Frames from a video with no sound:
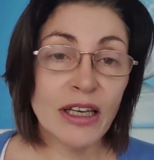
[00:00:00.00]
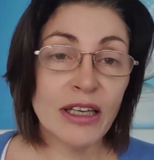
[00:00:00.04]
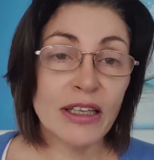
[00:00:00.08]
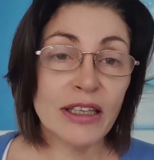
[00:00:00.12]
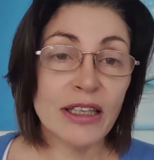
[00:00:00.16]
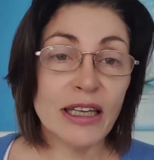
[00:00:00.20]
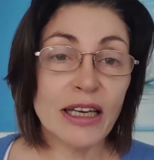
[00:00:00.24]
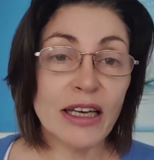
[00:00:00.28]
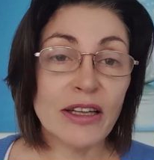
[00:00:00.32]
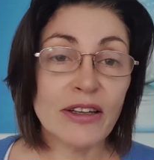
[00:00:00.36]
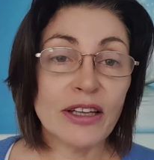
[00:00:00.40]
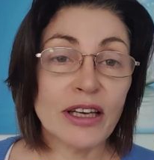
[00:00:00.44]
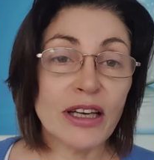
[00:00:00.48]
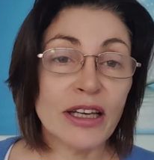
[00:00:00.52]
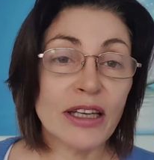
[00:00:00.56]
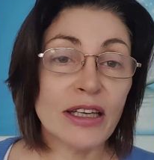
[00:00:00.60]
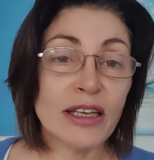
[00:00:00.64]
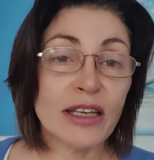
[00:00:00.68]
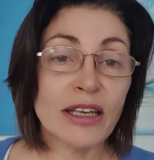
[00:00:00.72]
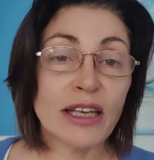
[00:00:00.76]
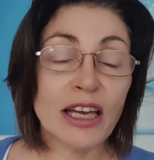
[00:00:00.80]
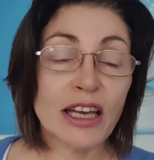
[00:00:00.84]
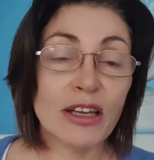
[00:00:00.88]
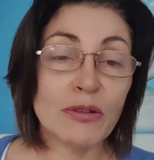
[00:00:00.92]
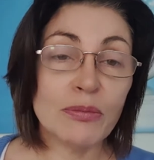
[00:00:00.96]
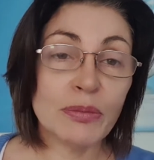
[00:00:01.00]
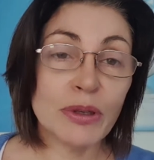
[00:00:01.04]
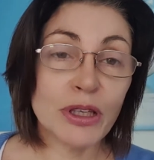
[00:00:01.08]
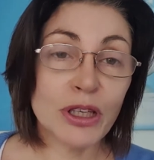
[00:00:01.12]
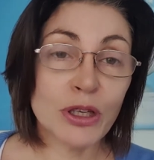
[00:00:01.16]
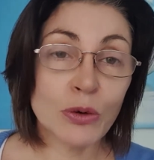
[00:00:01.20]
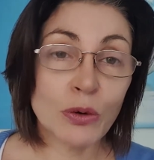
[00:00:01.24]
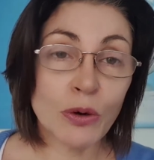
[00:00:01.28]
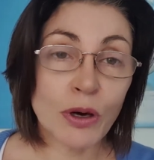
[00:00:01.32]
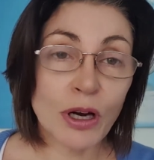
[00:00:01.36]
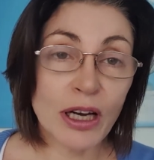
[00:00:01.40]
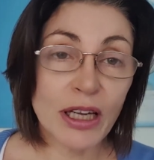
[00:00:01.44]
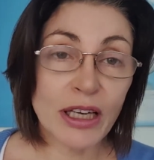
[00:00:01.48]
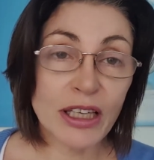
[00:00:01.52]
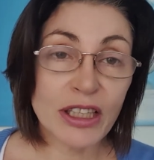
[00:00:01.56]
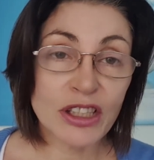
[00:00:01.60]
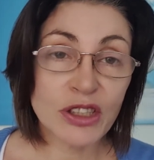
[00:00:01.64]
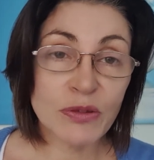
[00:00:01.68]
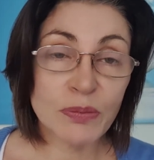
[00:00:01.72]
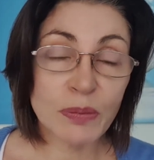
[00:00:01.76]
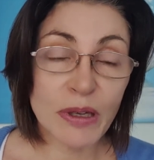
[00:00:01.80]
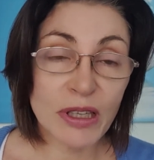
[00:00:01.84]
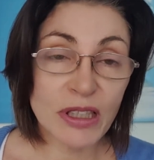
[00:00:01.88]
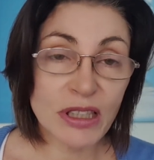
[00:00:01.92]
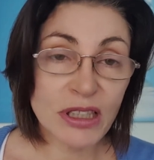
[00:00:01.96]
Now, they can be quite
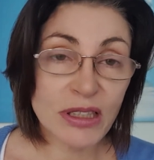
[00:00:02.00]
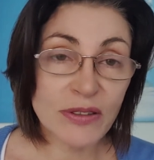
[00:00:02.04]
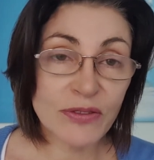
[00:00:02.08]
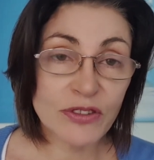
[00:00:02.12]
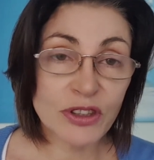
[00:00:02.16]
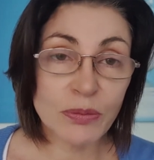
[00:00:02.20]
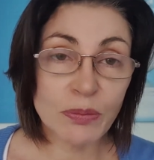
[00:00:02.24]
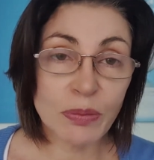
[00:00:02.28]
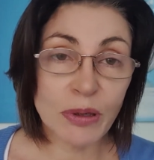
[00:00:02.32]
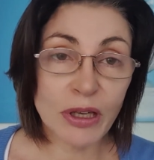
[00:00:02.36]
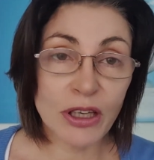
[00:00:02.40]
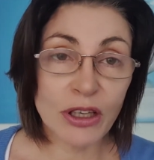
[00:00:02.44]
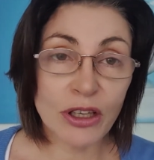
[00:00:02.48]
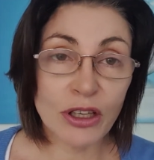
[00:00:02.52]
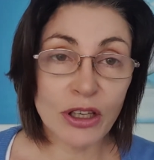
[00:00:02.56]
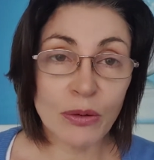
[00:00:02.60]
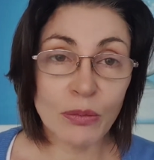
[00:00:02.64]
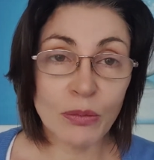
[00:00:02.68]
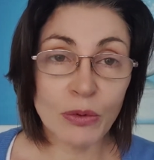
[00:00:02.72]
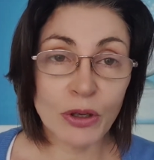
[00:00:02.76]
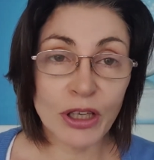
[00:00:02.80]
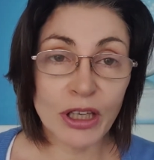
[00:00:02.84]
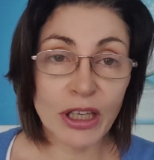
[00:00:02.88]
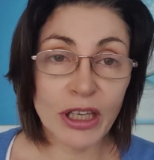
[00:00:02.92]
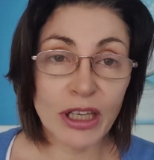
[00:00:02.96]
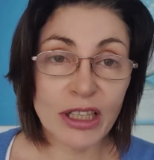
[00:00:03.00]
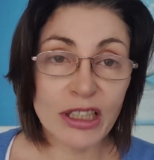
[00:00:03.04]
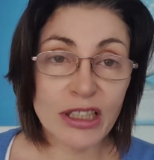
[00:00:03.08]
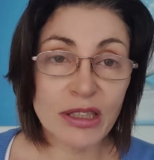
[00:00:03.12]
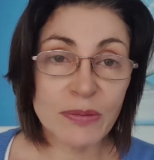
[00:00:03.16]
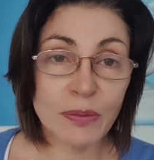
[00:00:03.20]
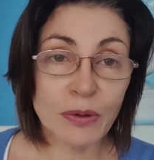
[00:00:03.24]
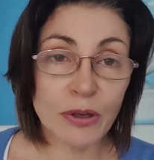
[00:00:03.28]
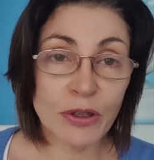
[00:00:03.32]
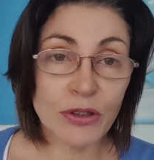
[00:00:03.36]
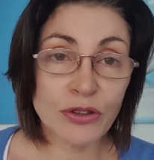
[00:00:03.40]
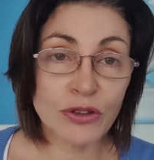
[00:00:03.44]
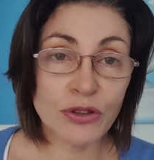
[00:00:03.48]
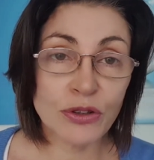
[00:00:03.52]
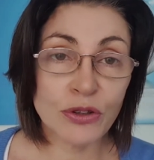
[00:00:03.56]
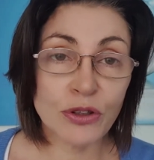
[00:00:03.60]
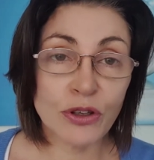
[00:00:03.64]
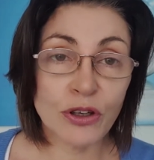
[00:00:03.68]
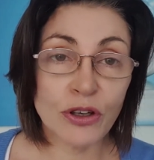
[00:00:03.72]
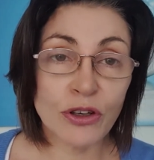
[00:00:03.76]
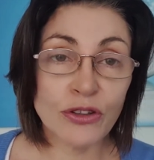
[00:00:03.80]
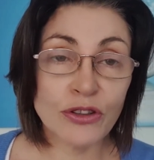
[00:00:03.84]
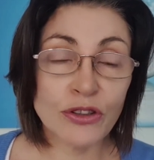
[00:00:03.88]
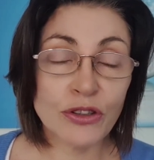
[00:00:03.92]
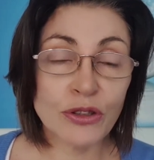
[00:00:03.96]
expensive depending on what expos you
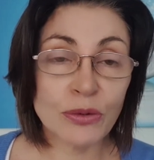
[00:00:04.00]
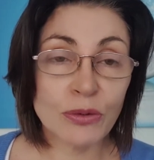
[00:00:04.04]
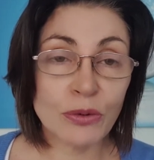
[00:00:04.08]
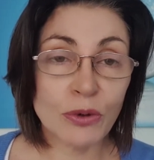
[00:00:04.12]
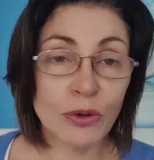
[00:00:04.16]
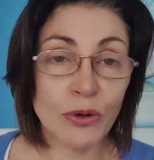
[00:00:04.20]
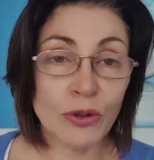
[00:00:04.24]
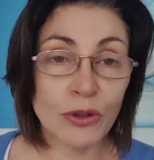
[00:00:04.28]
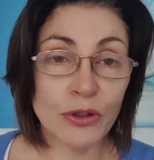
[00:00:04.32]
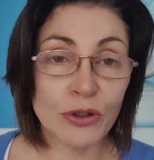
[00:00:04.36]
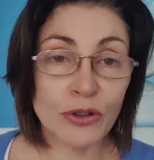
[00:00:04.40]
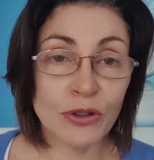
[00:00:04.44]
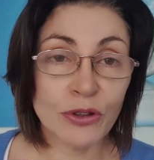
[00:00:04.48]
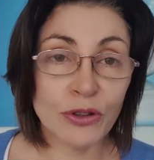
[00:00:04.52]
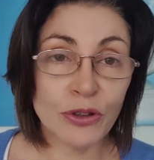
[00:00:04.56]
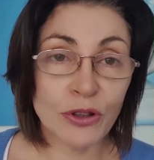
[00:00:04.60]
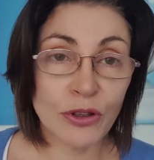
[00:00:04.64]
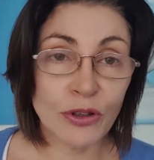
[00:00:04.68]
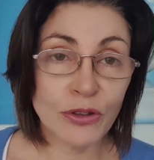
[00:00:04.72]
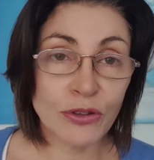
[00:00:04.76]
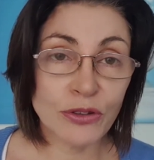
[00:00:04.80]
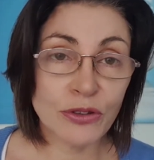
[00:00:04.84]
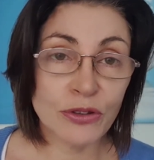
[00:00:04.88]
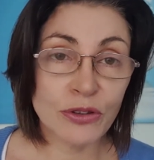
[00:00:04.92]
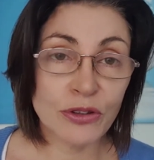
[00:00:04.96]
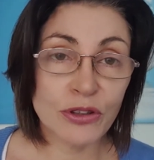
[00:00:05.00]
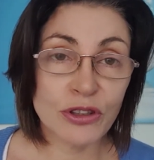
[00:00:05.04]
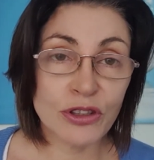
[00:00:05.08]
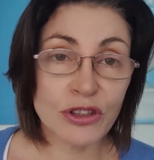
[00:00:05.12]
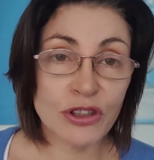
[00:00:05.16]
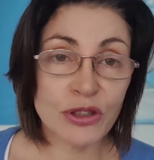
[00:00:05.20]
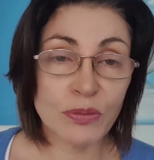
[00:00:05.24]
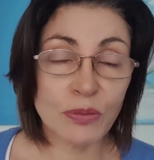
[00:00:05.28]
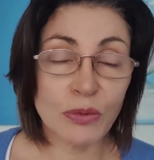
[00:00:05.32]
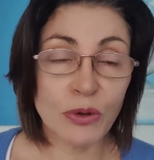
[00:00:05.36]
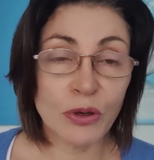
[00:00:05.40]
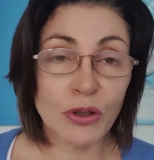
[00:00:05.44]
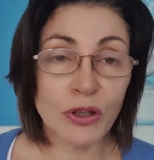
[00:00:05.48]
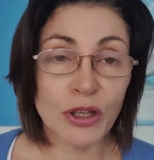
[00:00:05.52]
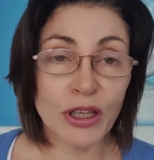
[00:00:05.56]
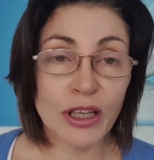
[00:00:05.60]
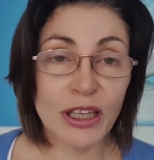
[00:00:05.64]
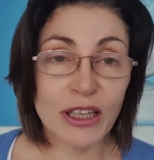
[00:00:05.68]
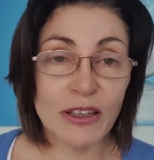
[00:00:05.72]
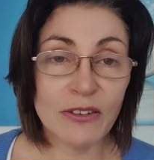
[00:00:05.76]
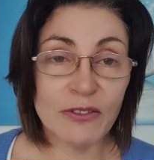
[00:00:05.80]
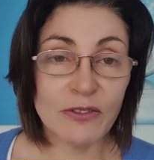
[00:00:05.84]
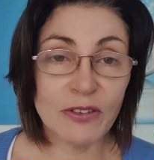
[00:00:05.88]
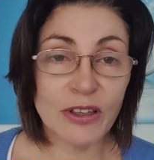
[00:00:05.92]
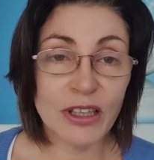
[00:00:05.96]
go to, or you can go to the smaller
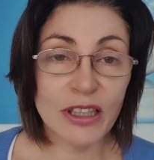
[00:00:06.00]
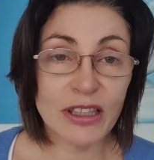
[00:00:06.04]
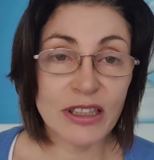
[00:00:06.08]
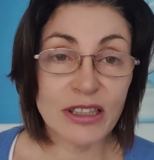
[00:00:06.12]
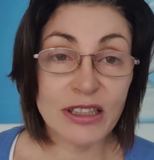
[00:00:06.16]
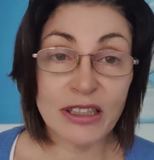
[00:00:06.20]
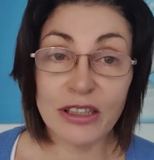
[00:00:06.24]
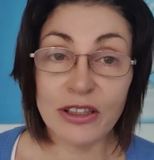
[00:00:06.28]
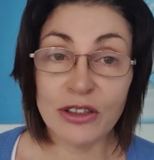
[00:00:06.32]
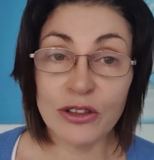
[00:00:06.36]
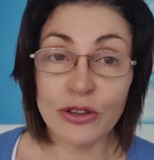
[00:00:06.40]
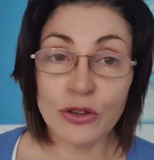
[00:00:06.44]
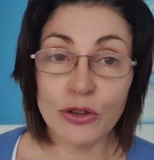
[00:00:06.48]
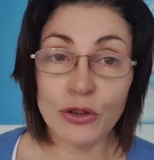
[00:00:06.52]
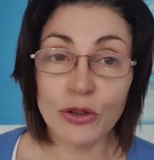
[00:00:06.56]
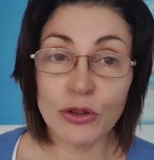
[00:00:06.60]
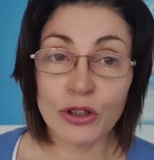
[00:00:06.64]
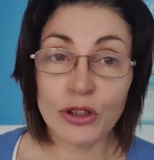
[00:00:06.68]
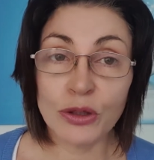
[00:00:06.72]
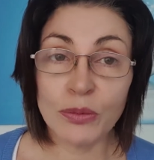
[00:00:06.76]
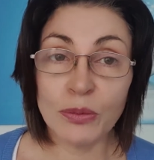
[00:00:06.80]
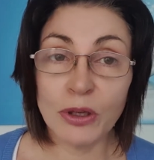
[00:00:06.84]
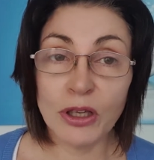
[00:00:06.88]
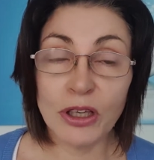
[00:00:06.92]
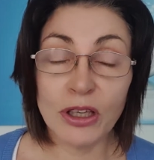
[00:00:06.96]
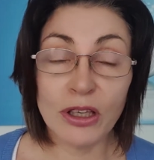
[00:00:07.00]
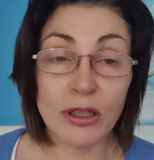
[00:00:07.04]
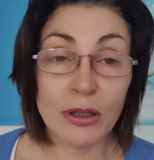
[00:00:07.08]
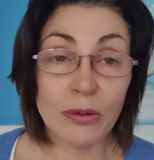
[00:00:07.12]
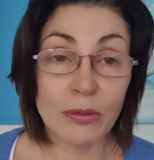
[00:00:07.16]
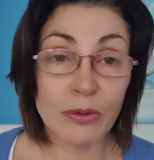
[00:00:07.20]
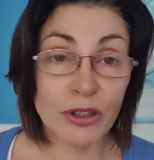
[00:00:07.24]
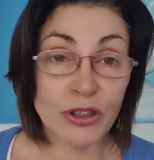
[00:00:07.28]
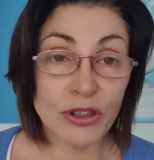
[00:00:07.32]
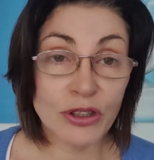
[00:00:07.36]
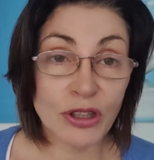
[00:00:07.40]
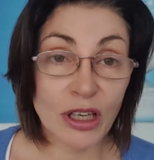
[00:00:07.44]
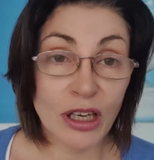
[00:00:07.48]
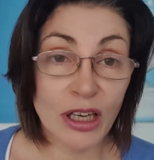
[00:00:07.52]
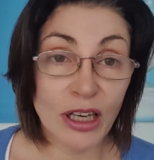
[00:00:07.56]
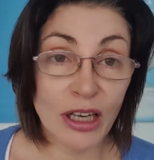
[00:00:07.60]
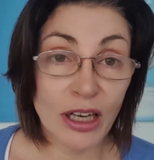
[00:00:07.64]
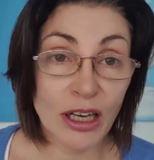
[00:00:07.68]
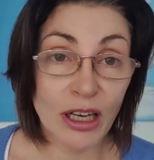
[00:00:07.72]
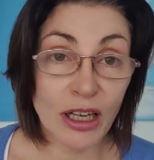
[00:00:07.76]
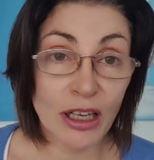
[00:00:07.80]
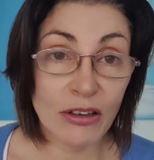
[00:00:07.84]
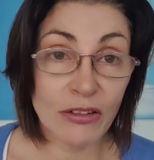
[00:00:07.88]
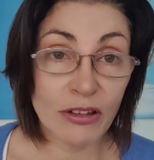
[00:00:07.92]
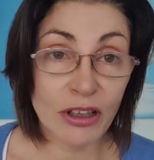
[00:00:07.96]
events in your community, which I
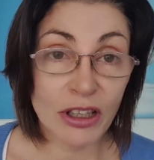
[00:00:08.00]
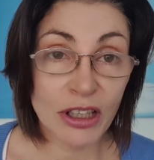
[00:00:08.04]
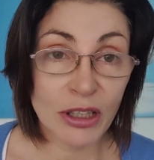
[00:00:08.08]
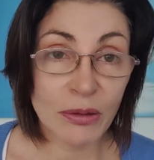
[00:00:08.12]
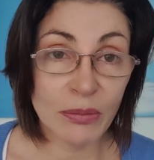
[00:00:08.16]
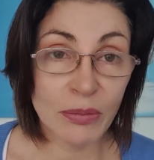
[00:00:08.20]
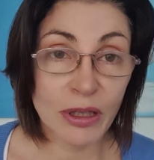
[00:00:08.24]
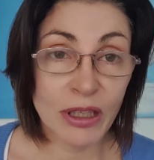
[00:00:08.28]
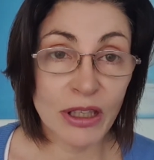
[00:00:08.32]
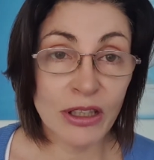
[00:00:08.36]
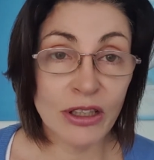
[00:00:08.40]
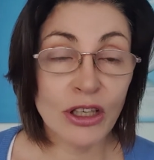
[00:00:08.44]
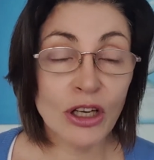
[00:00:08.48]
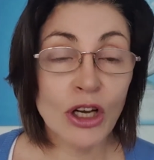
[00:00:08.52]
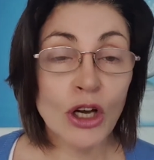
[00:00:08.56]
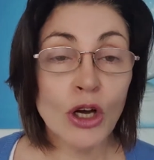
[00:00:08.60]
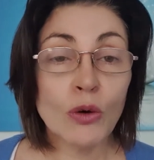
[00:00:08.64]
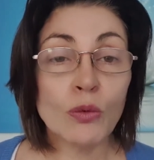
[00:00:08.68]
highly recommend.